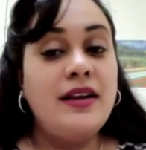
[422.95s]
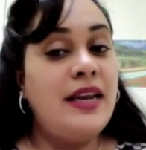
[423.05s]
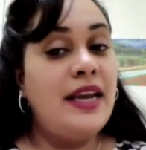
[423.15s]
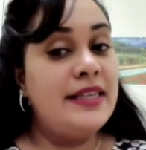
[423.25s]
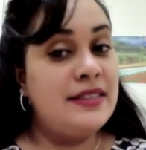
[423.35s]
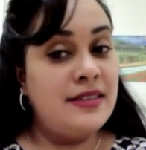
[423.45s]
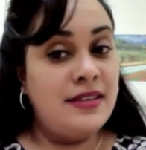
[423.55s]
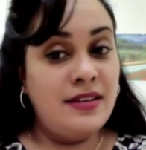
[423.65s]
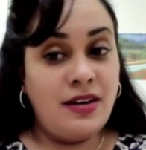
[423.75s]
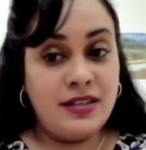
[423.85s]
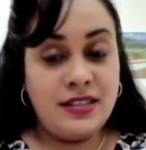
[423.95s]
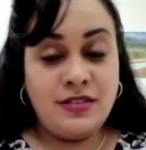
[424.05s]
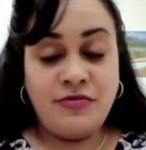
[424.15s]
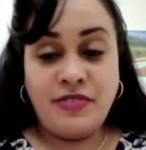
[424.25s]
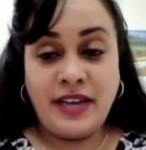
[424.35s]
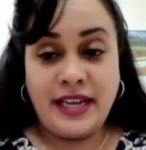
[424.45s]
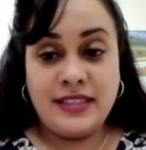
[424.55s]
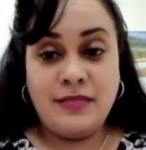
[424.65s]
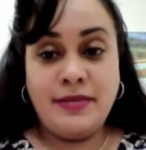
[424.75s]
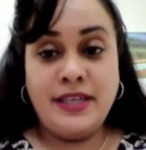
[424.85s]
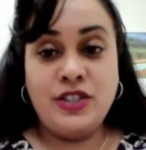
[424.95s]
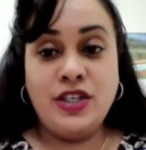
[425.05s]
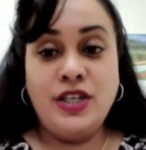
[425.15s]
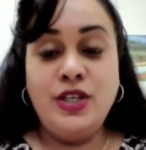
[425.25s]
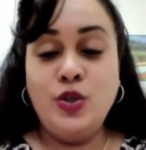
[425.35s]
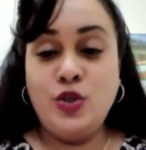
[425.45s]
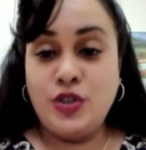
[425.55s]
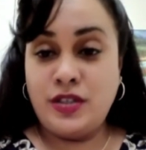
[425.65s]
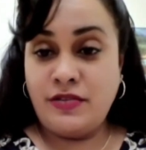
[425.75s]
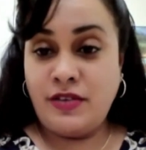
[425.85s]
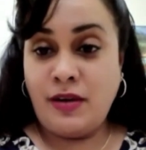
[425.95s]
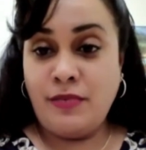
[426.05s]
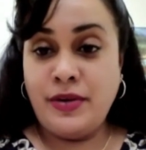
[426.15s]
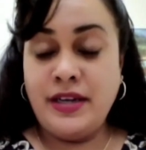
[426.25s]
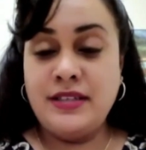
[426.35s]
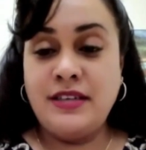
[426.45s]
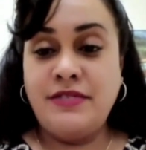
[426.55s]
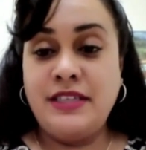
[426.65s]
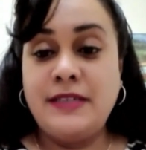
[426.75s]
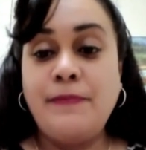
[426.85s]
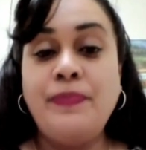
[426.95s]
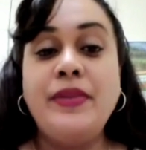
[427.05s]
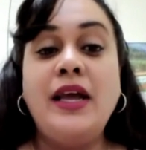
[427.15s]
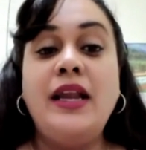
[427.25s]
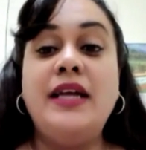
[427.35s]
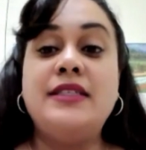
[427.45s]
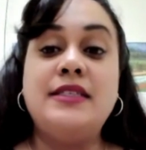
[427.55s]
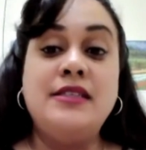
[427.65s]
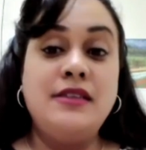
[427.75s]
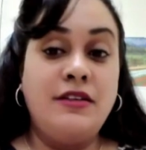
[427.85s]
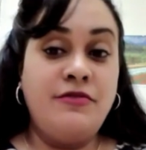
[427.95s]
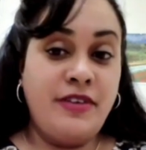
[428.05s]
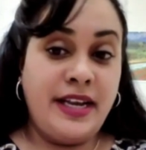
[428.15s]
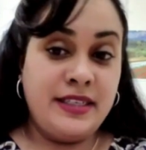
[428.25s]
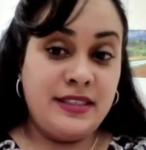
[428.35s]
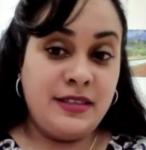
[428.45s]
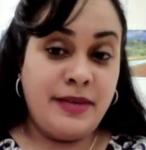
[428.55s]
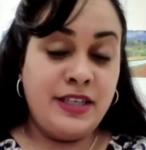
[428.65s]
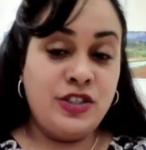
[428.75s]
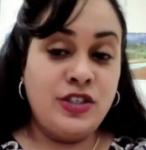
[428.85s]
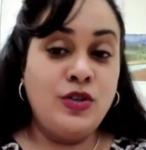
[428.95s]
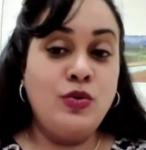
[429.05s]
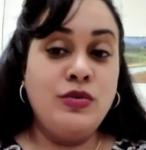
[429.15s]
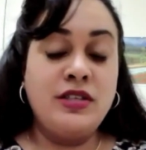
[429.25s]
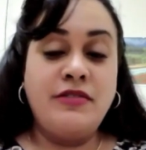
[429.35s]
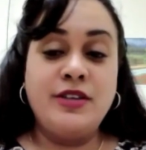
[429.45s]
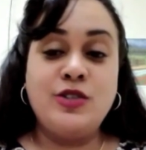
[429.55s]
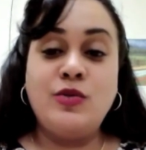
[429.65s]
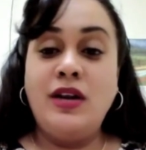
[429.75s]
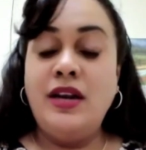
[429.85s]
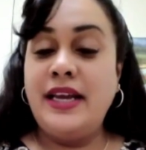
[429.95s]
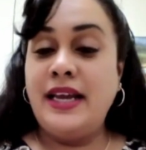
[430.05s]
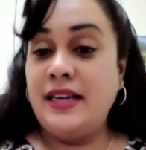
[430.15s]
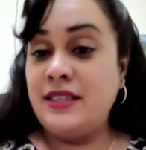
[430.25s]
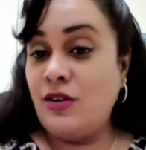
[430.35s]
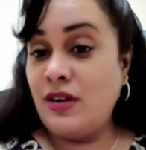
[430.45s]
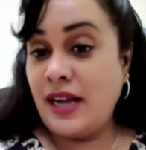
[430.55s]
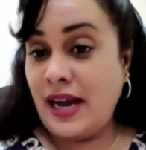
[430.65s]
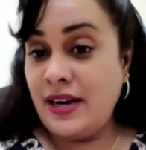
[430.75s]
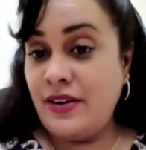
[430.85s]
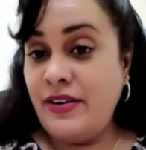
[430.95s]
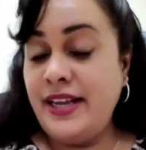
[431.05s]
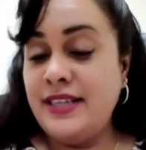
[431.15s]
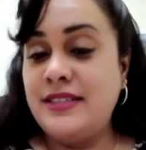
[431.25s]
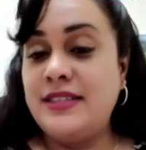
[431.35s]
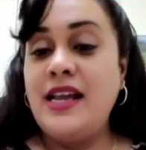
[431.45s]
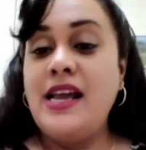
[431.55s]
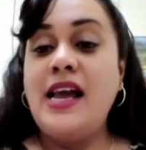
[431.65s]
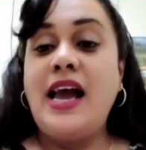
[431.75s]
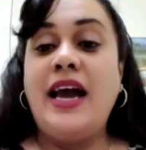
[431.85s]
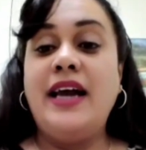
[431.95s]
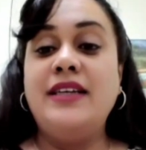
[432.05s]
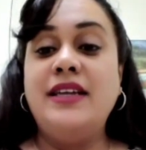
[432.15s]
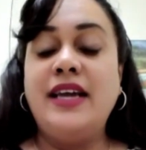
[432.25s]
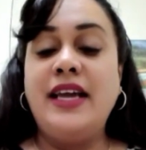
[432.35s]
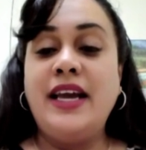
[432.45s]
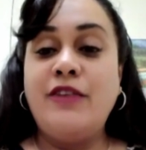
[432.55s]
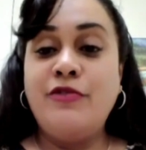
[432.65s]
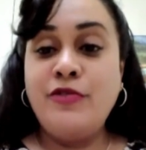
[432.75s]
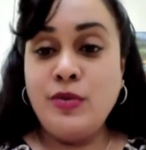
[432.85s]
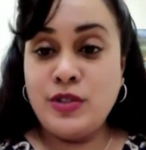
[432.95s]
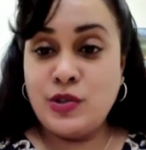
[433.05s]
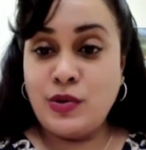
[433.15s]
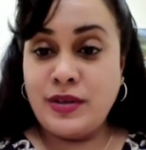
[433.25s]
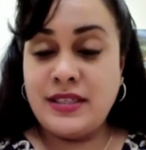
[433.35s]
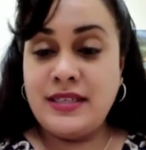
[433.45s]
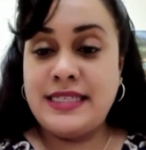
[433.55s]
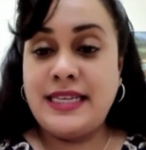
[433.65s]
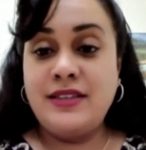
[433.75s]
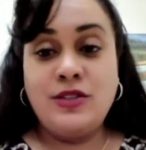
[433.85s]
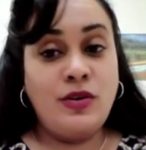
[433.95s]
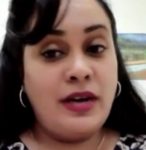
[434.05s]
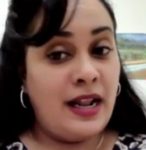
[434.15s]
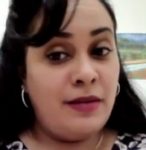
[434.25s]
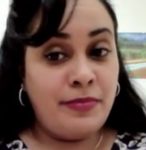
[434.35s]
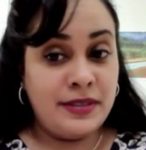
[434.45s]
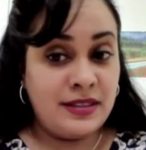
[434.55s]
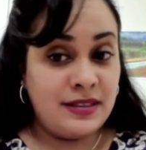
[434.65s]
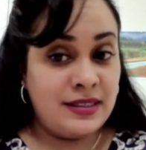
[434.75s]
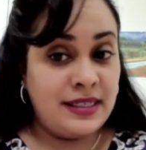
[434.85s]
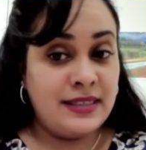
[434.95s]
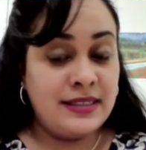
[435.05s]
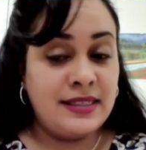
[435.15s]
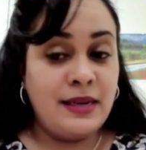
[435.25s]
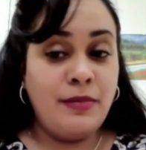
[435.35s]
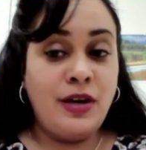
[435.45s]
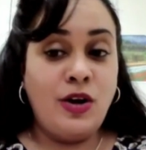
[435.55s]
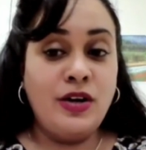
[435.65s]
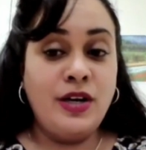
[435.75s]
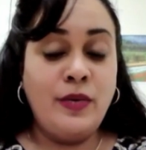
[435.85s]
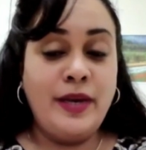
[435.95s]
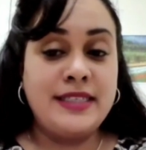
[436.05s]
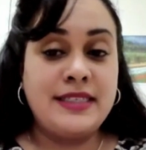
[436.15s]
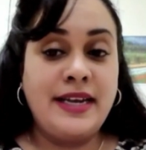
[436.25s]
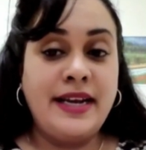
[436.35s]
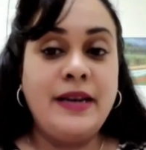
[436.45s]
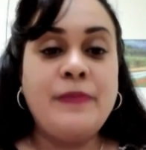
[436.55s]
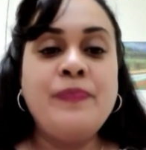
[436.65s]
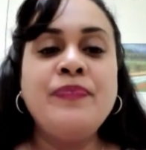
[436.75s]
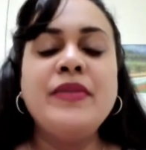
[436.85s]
Let's not forget to mention the nutritive component of it. Let's not forget to mention those of us who are looking at our calories and looking at food sources that's going to help us to stay slim along the waistline.